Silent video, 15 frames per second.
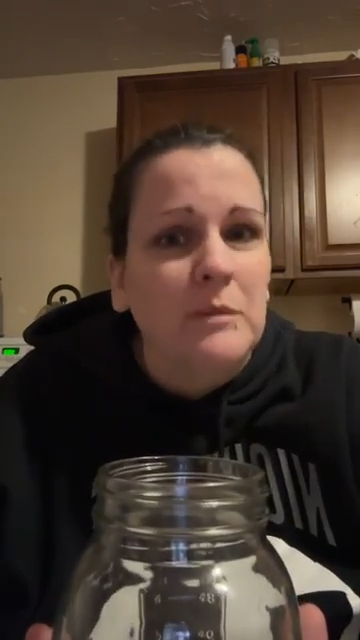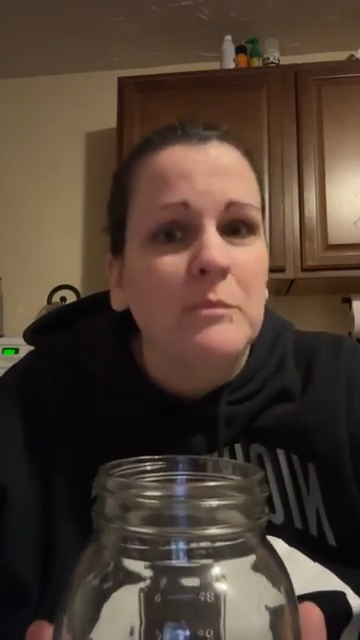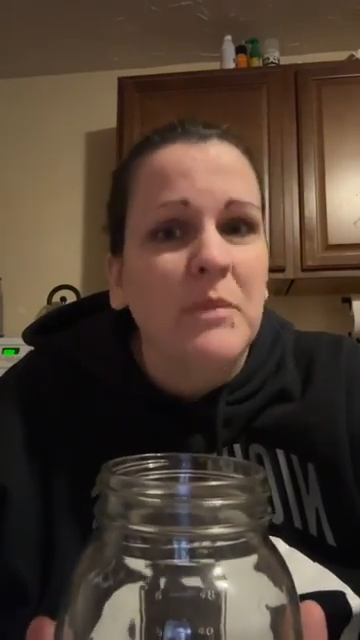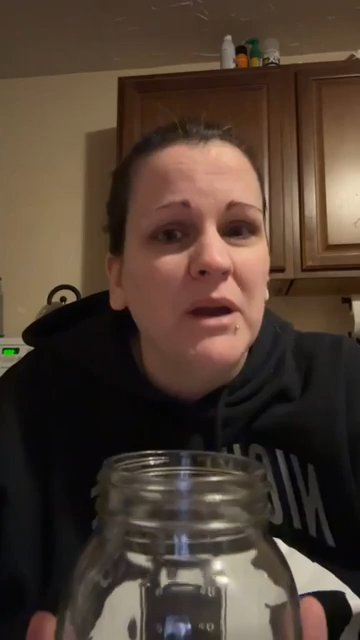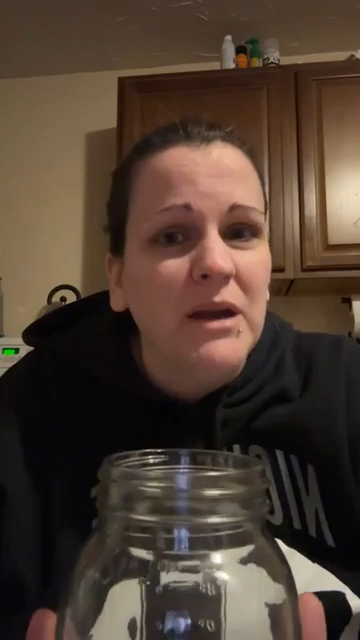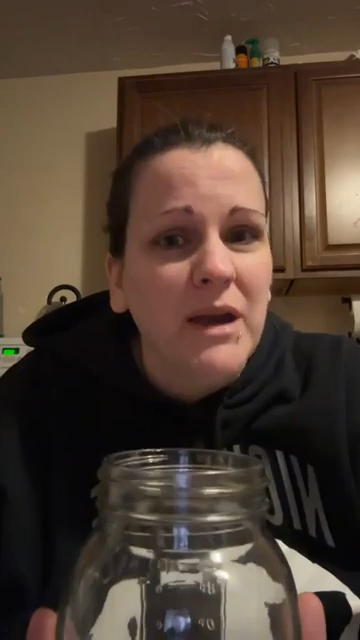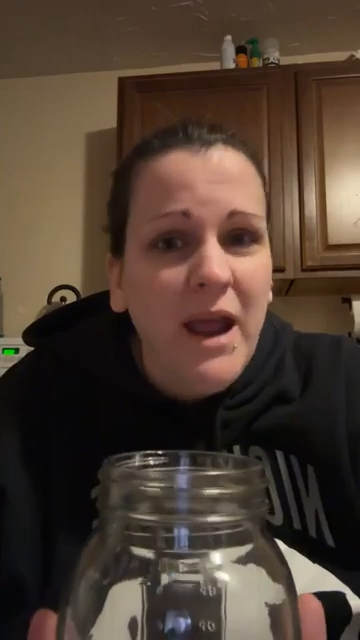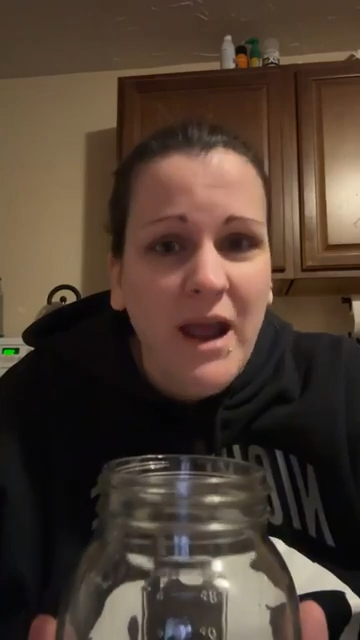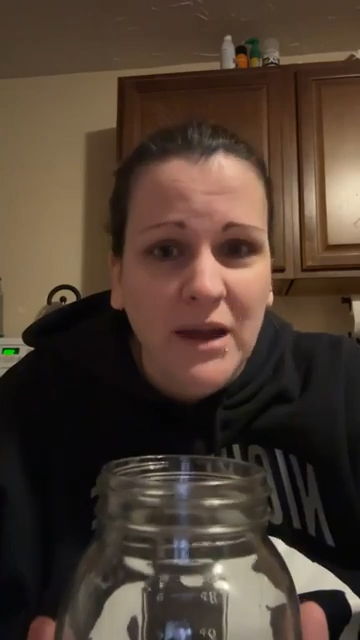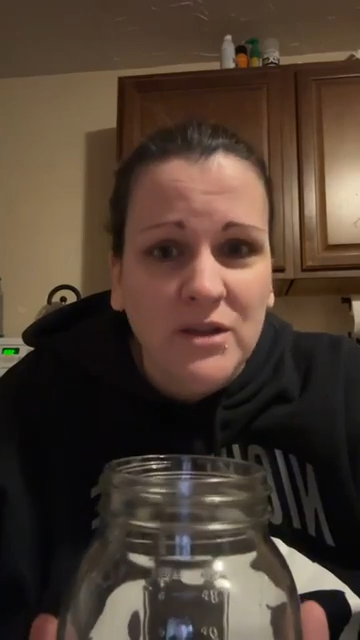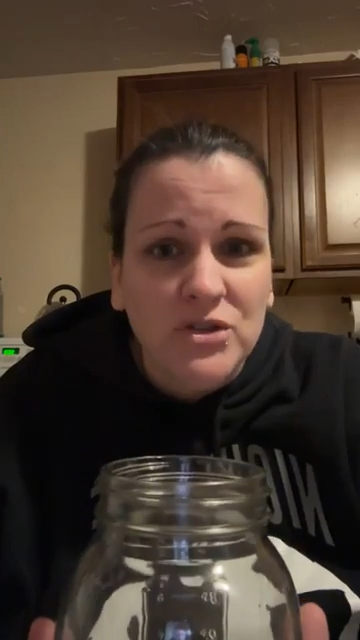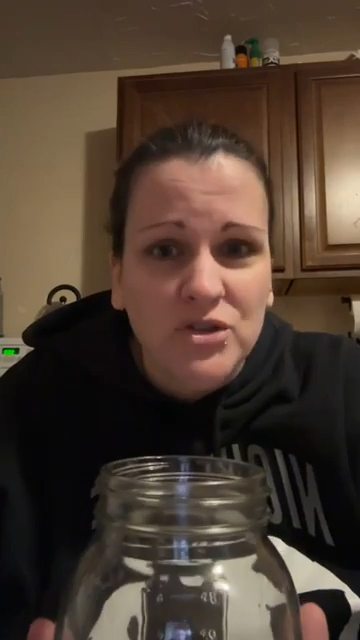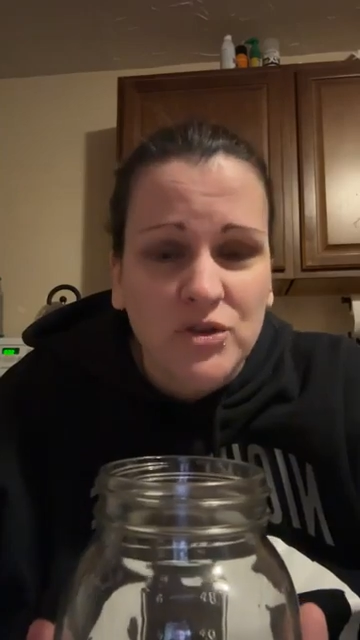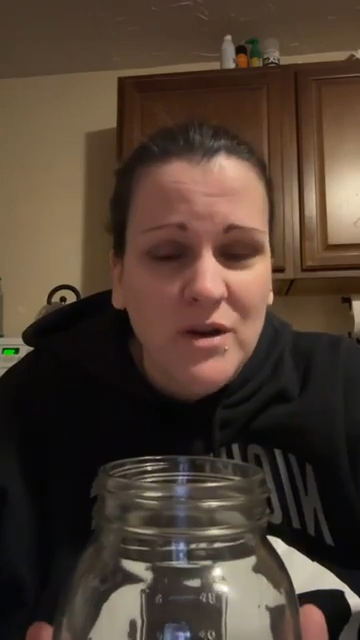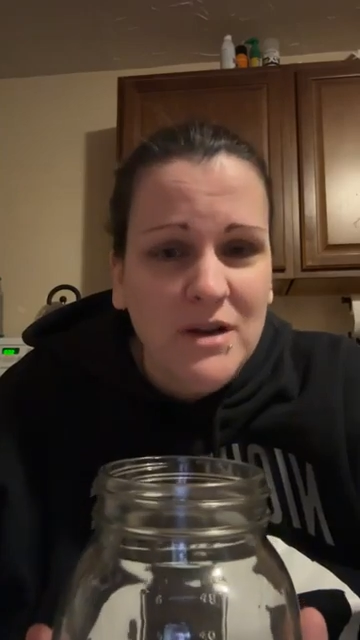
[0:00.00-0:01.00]
but an
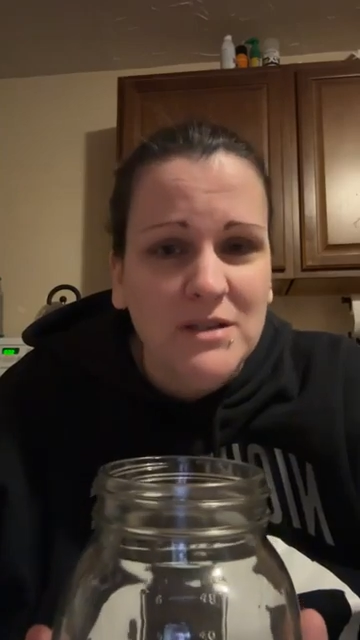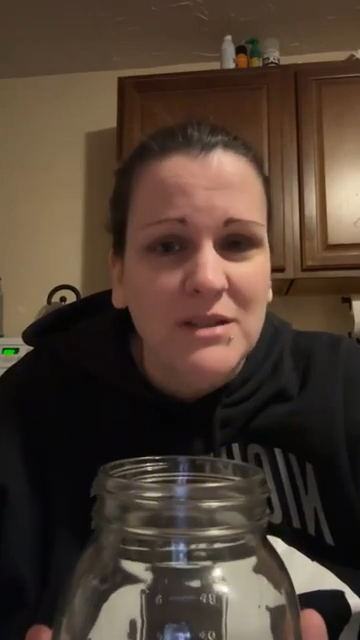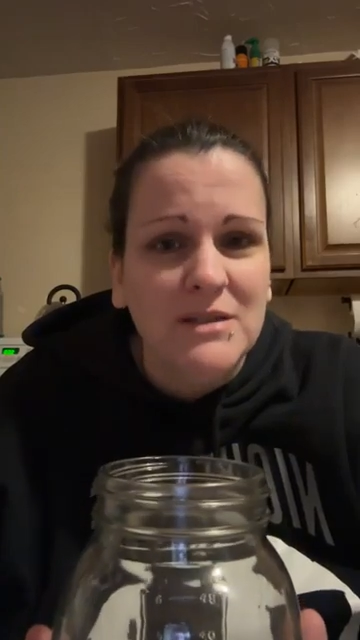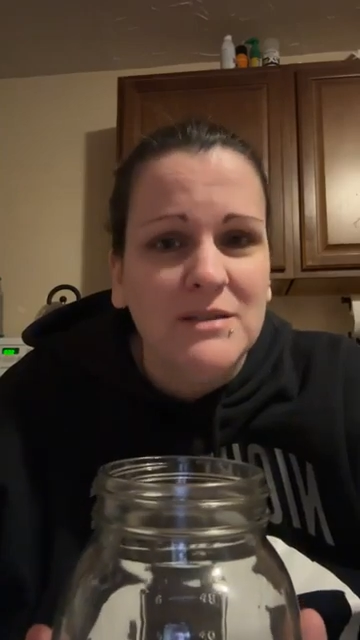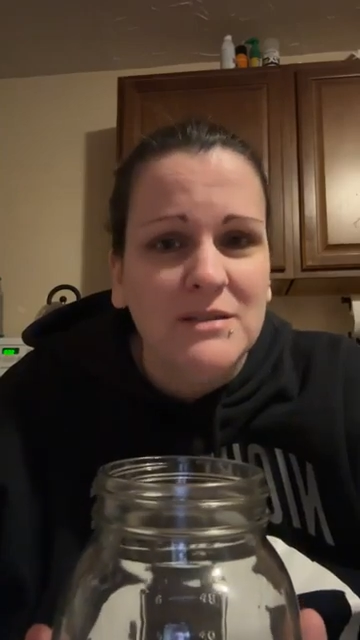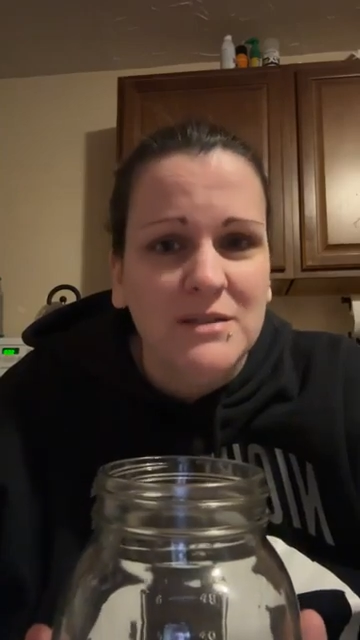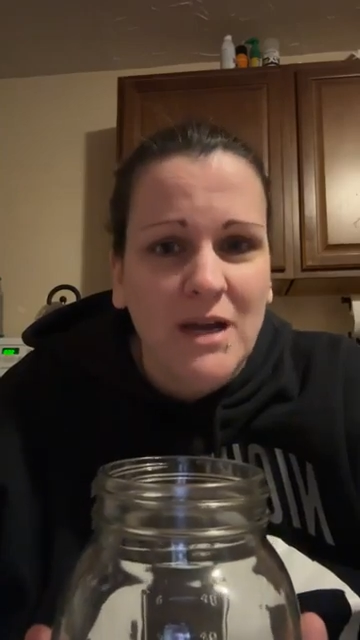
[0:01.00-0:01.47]
extract is